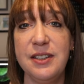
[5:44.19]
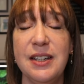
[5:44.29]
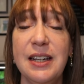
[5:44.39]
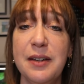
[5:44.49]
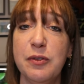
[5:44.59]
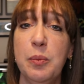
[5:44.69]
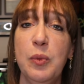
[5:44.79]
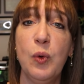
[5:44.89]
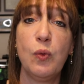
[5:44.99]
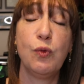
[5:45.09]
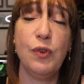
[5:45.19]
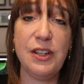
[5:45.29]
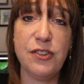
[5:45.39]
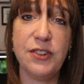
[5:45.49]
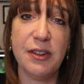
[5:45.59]
to give a more
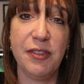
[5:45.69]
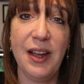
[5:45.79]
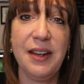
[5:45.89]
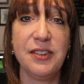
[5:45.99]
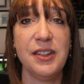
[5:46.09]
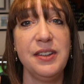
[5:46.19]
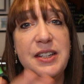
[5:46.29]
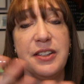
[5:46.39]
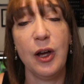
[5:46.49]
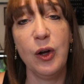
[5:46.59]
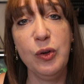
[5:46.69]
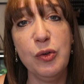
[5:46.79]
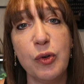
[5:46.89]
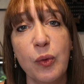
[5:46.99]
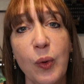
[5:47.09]
ridged effect than this
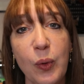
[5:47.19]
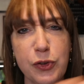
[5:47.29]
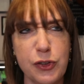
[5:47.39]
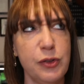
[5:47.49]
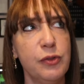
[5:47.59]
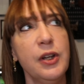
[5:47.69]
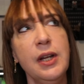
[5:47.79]
overall sort of